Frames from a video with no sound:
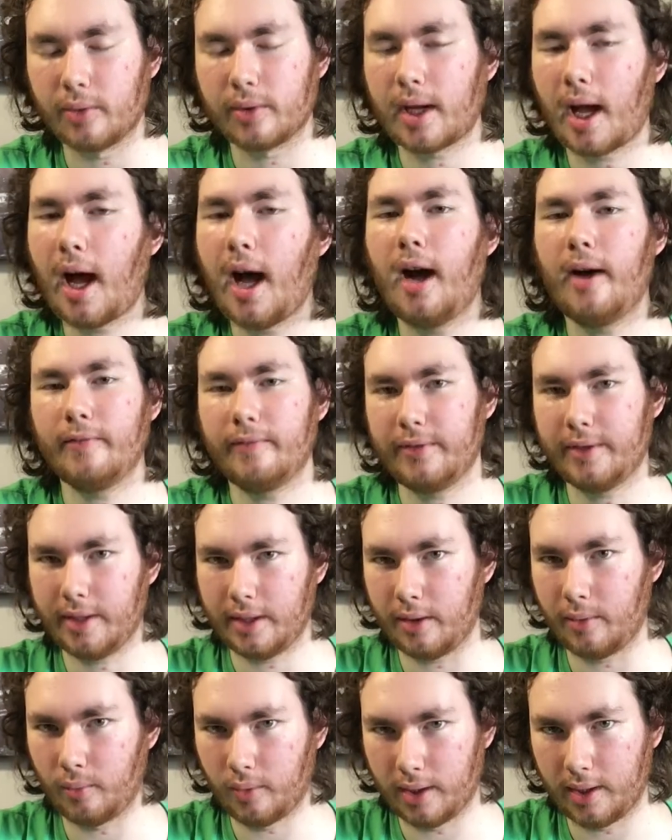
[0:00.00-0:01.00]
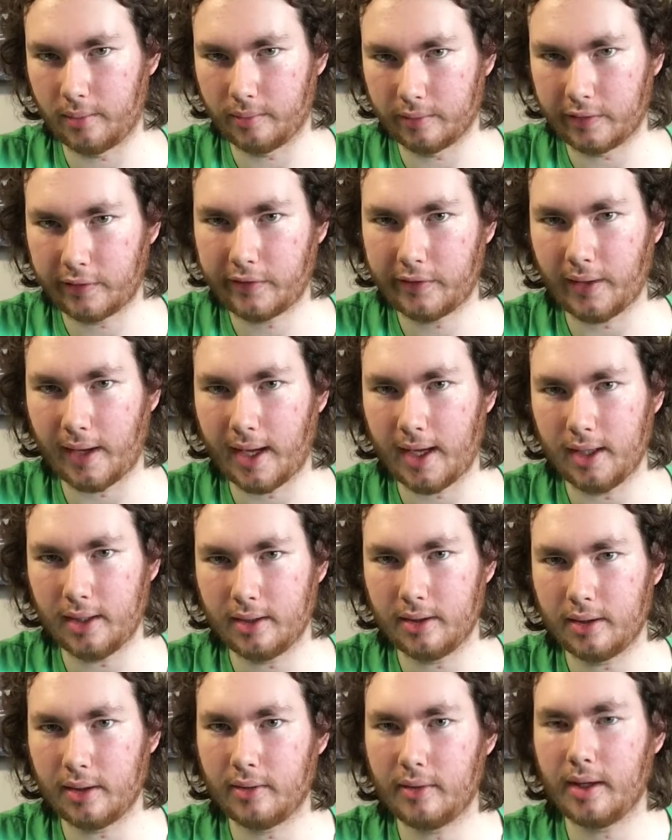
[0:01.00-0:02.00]
confident in what it was saying.
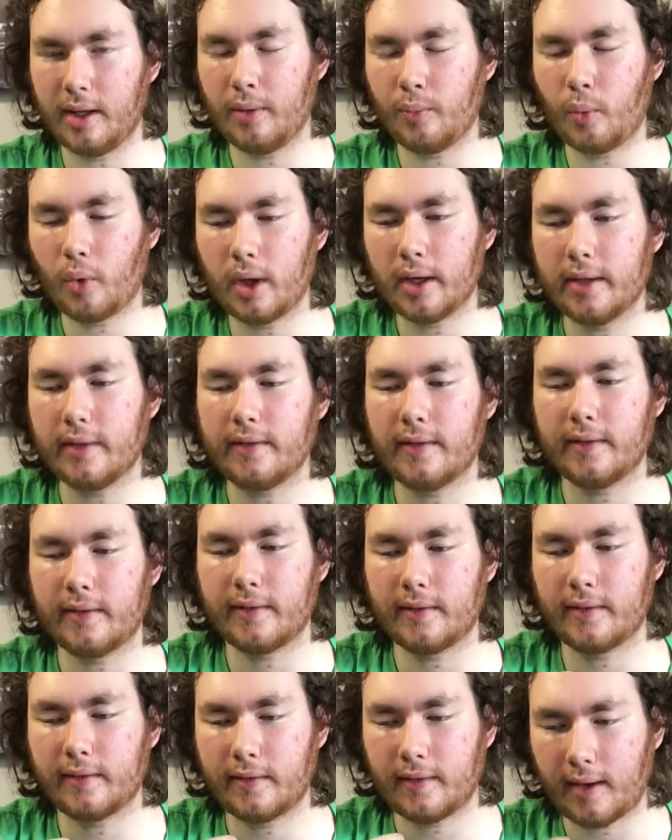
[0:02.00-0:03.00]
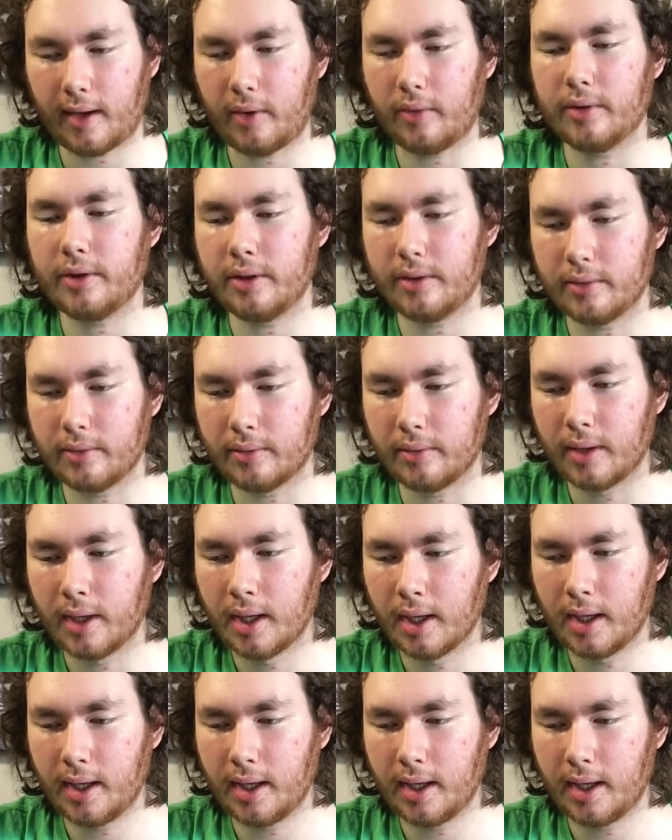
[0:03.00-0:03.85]
It wanted to tell you